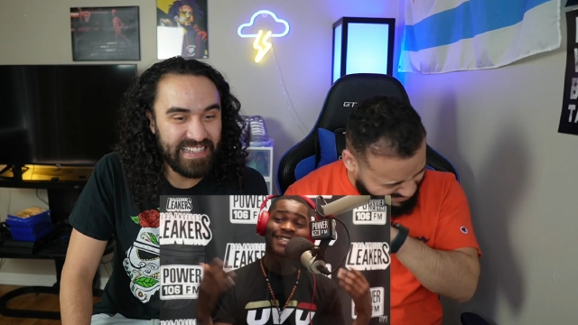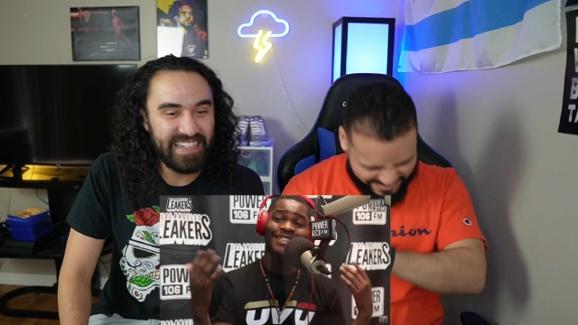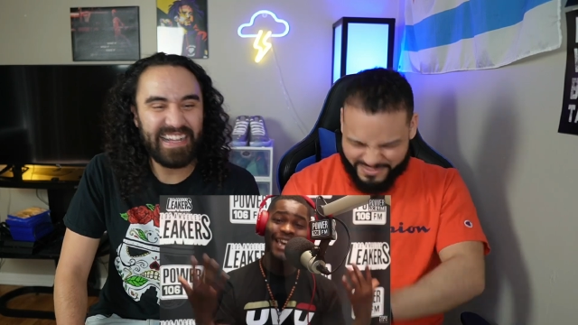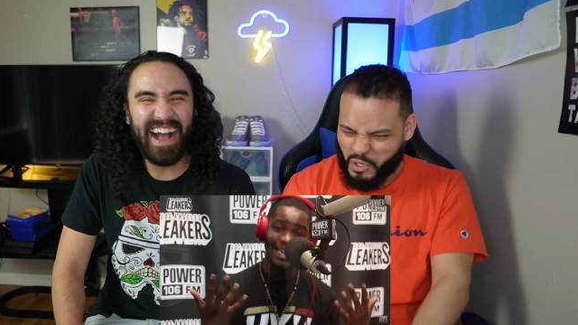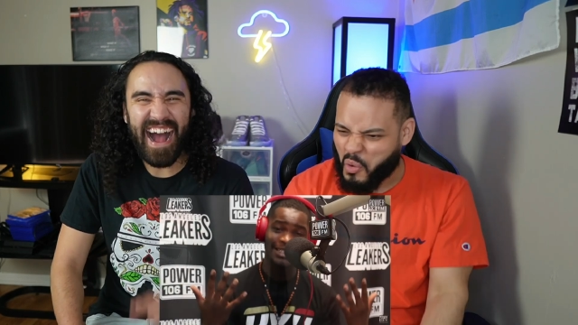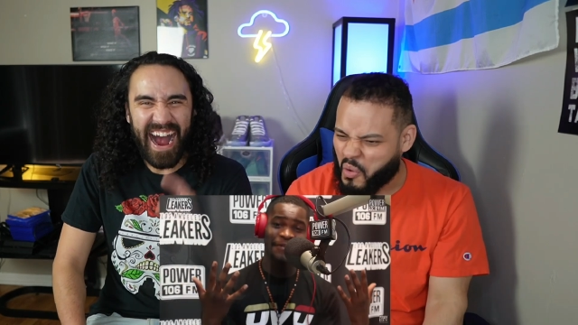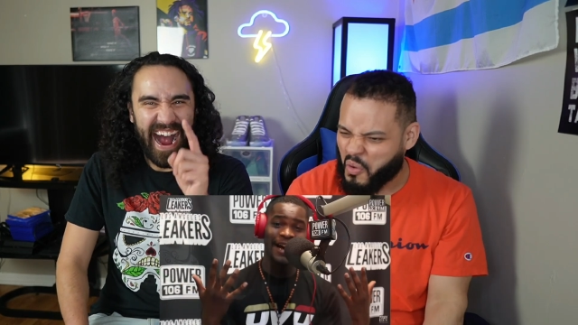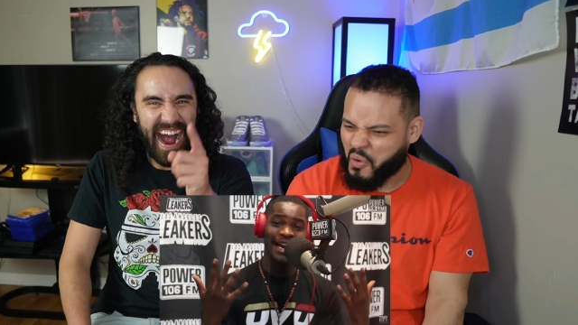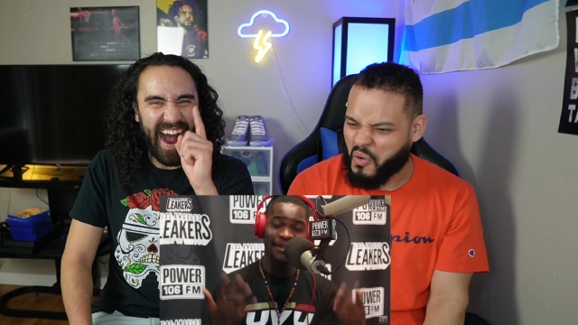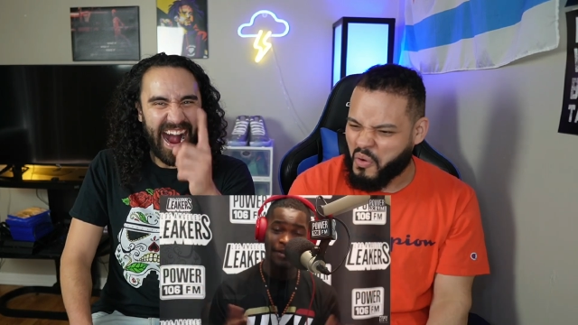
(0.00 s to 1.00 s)
Speaker 1: That's an
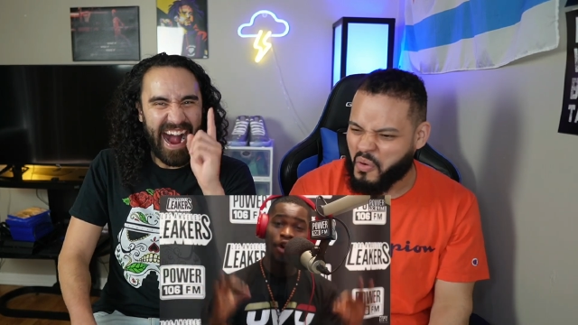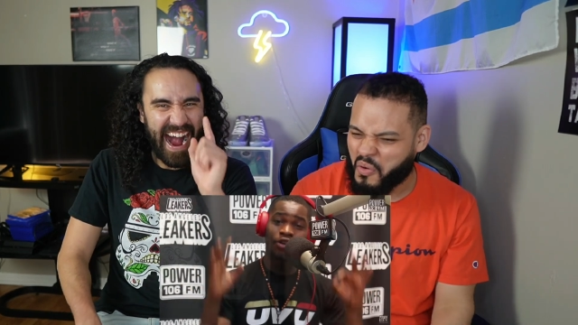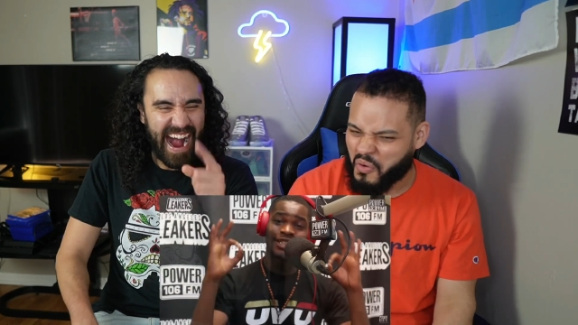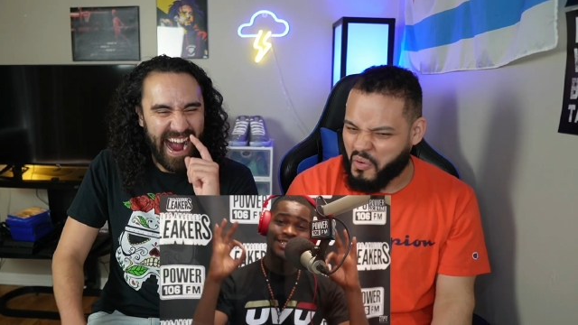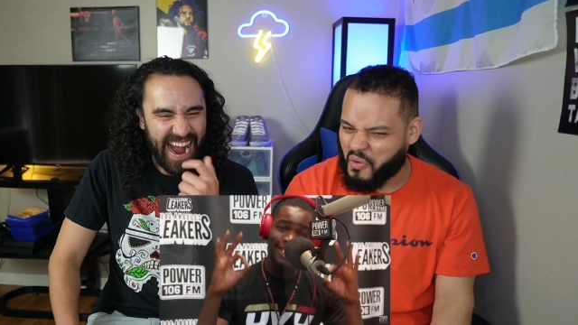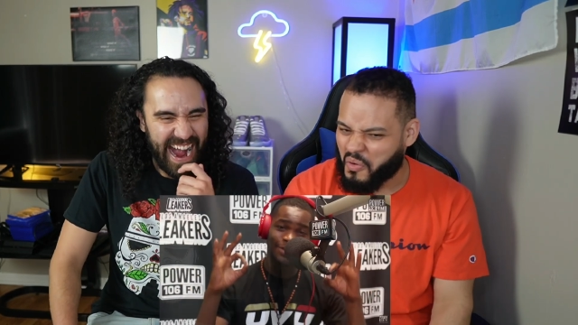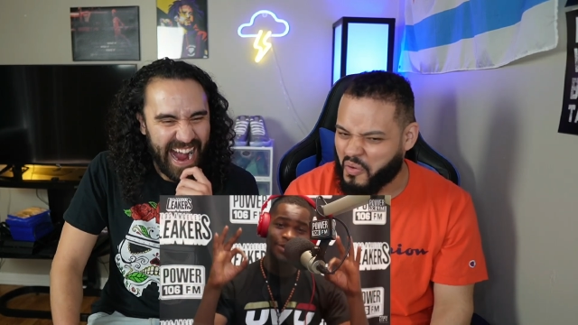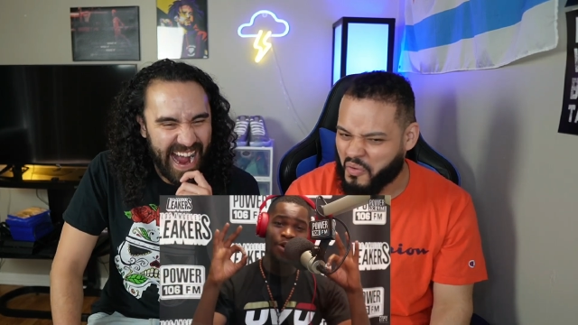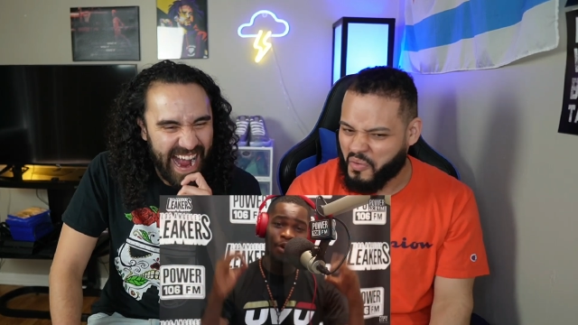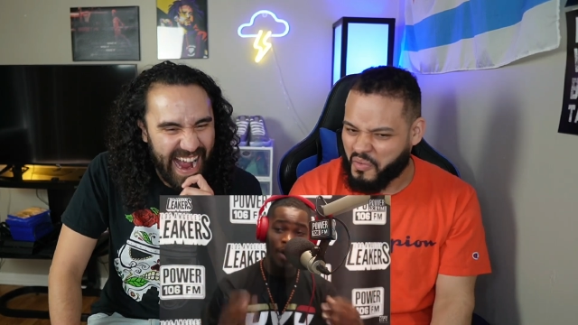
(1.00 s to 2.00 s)
X5 or a
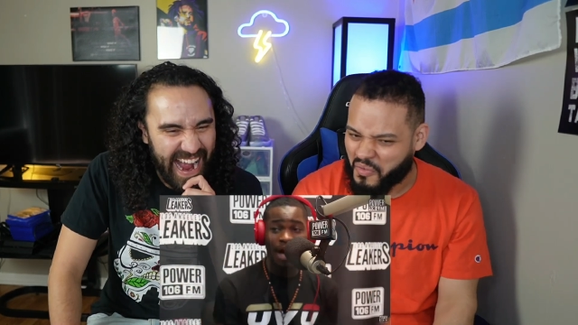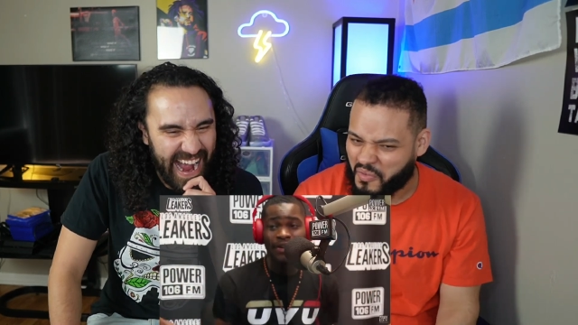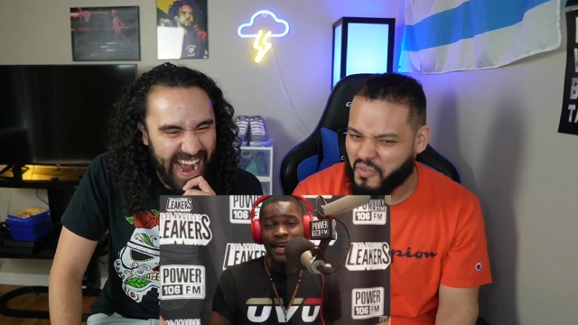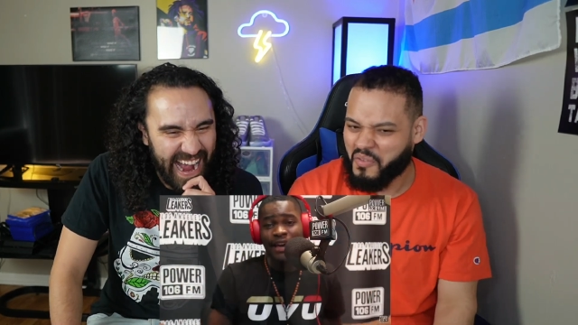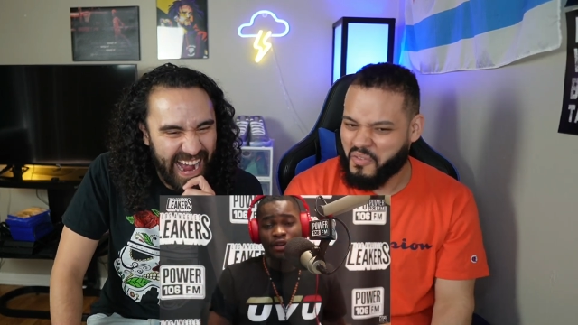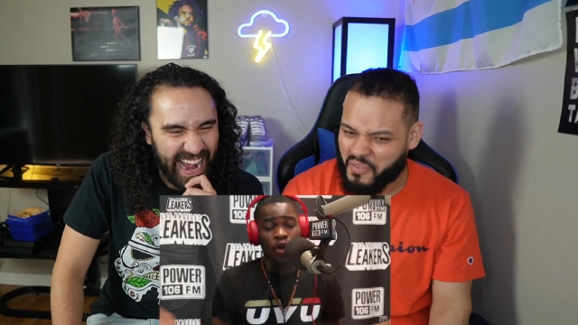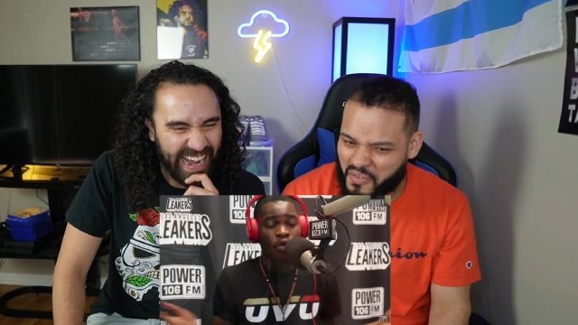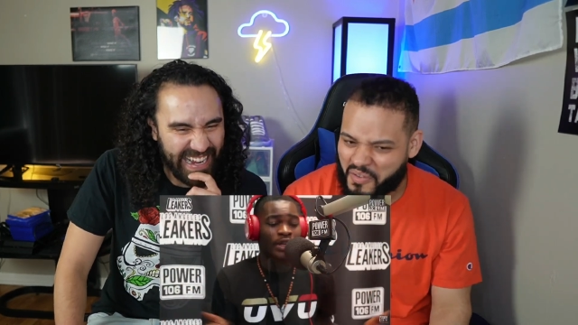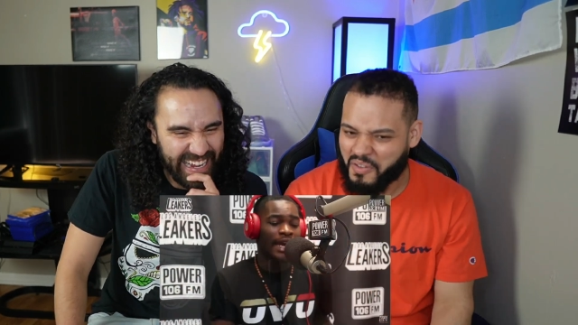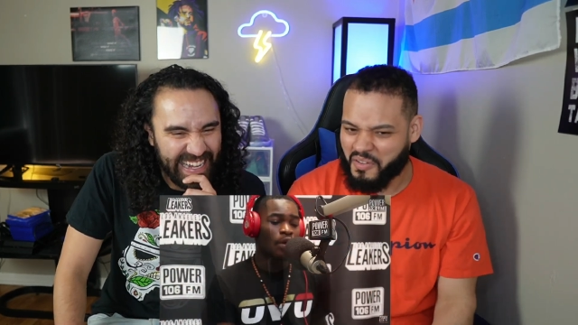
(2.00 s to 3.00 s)
6 though. i
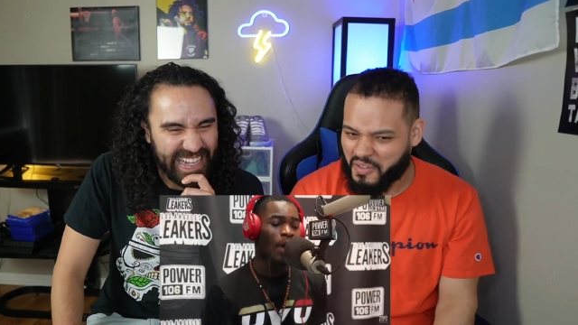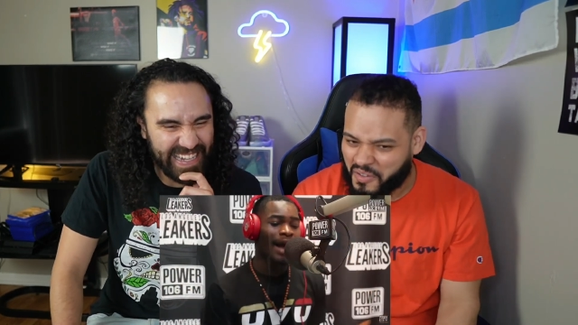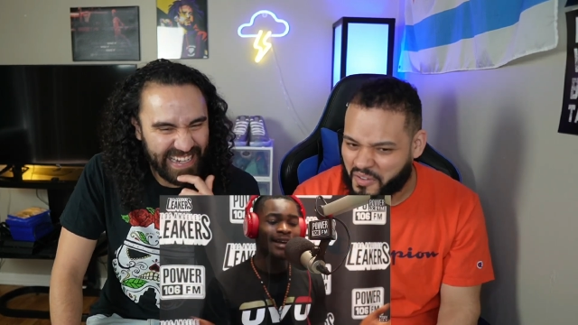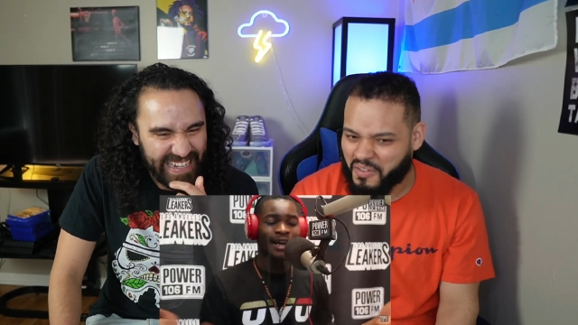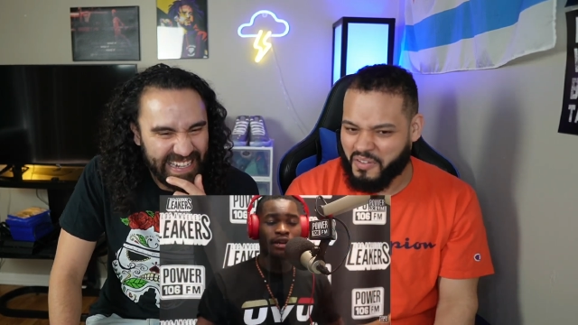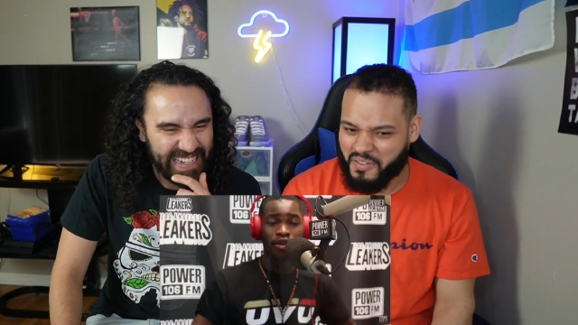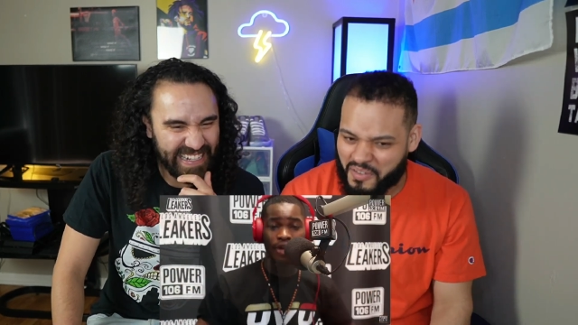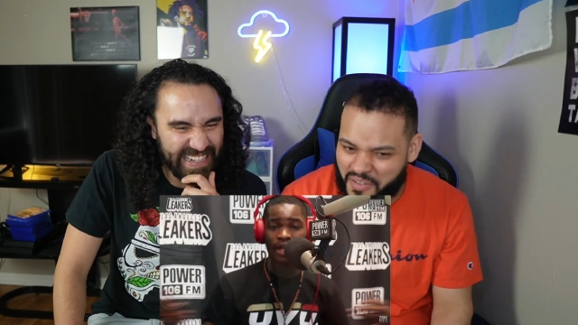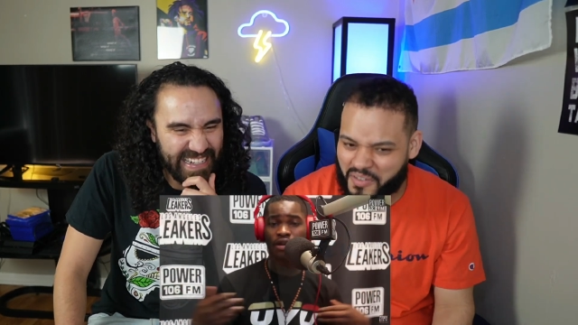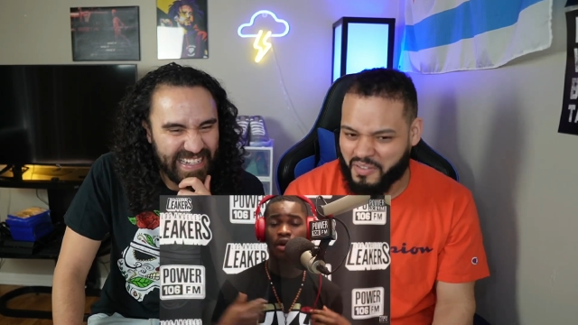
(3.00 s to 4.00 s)
cocaine white
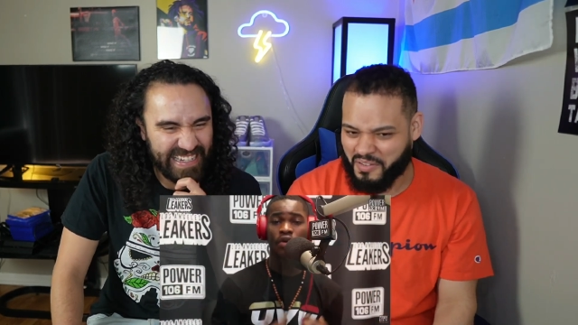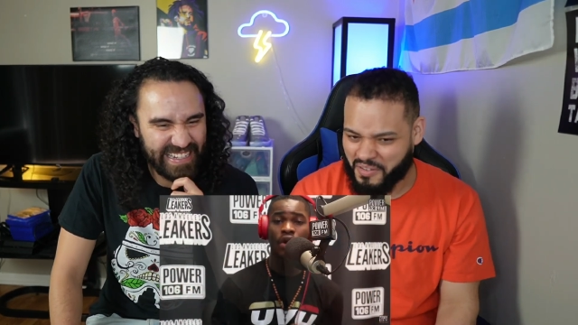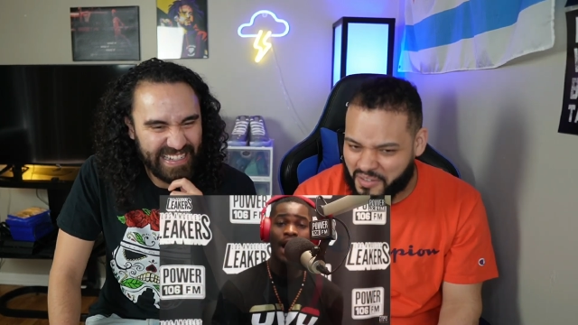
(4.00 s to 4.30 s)
like a gringo.